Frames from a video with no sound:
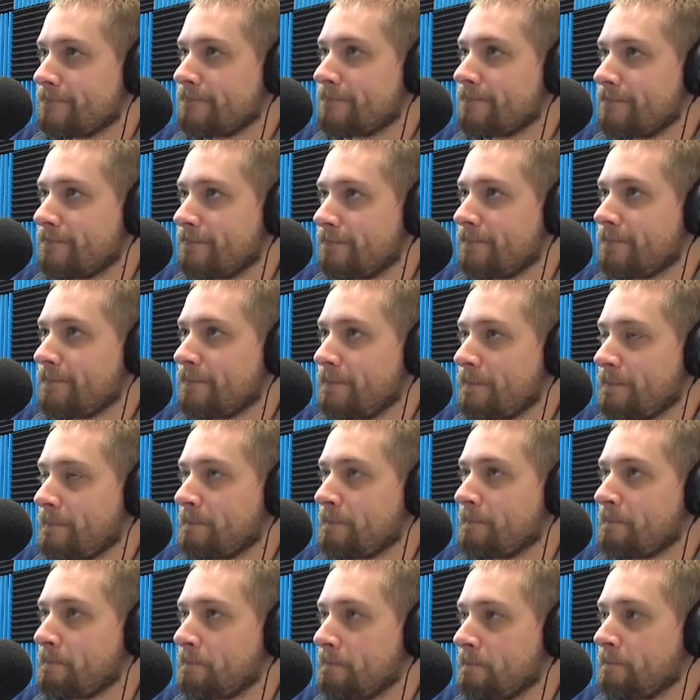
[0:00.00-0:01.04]

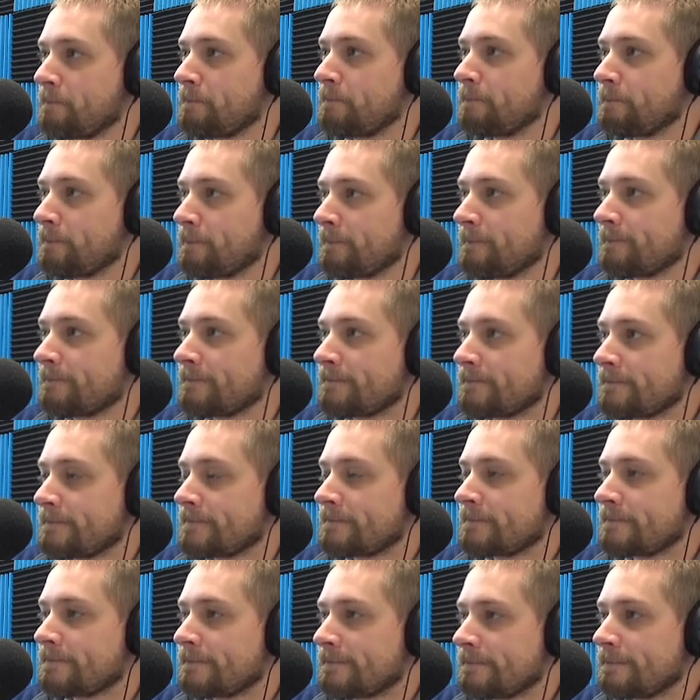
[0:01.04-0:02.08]

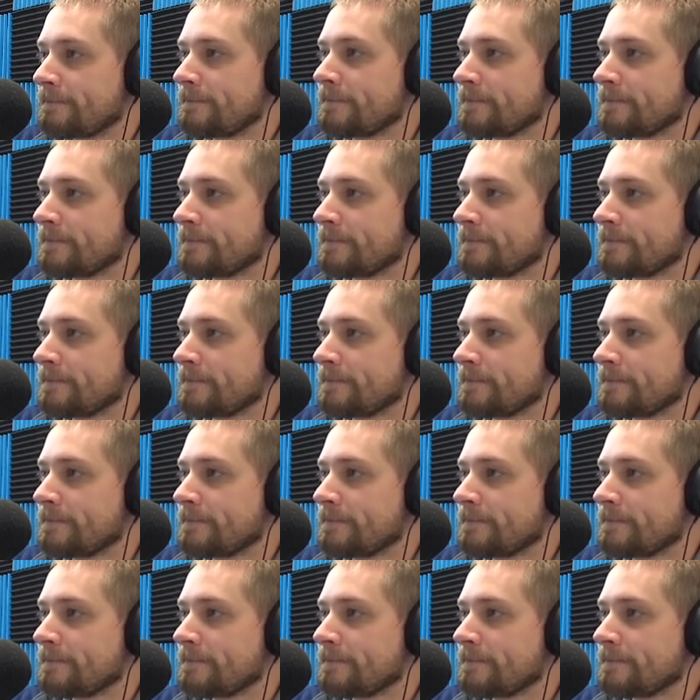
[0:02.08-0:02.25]
(not speaking)